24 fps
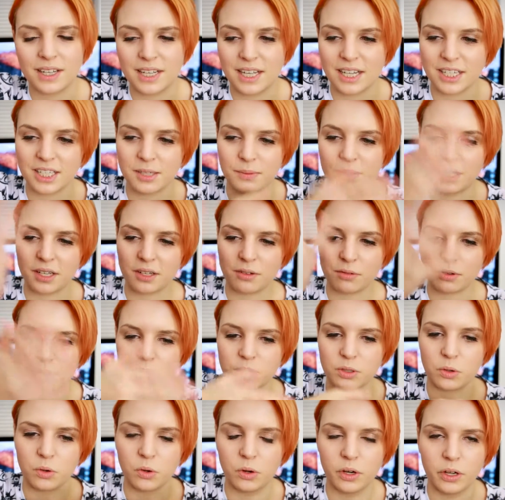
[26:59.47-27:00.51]
Get some of that
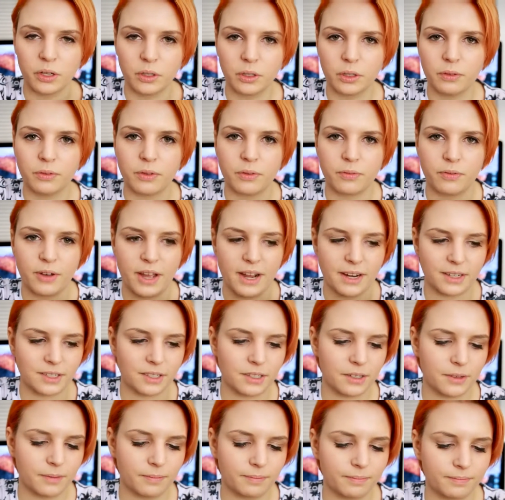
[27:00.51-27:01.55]
gross oil off the face.
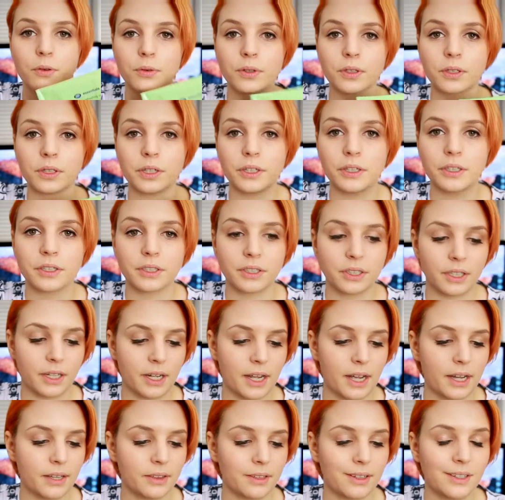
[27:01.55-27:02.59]
They work real good,
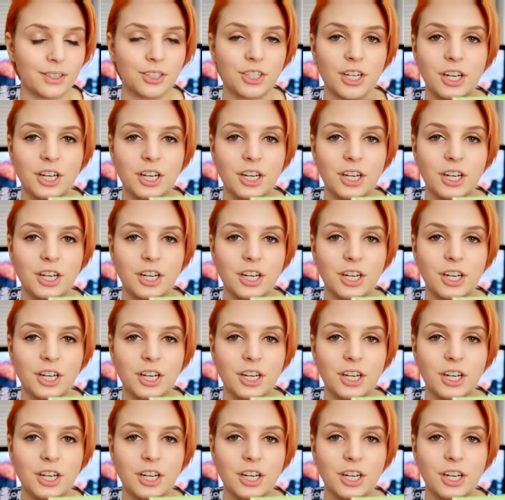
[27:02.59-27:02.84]
and they're